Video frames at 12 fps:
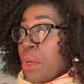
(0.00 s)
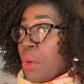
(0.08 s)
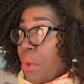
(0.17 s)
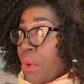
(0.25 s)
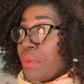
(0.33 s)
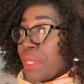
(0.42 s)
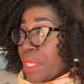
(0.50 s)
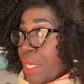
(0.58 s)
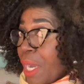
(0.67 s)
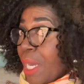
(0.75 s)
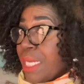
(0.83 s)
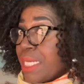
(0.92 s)
or the
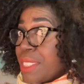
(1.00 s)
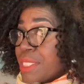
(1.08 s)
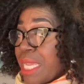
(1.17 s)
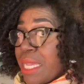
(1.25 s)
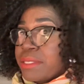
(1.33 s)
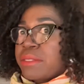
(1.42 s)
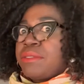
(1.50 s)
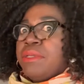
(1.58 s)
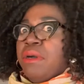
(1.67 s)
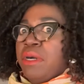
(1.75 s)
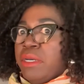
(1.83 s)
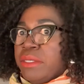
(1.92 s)
college has
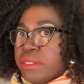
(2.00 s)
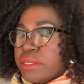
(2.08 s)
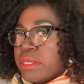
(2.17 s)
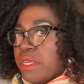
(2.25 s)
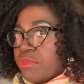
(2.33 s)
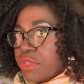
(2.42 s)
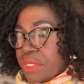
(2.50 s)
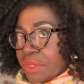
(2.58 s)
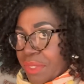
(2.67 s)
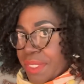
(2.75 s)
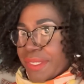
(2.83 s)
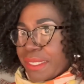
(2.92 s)
tons of
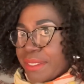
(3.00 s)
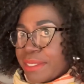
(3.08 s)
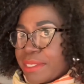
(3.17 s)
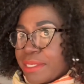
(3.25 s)
resources.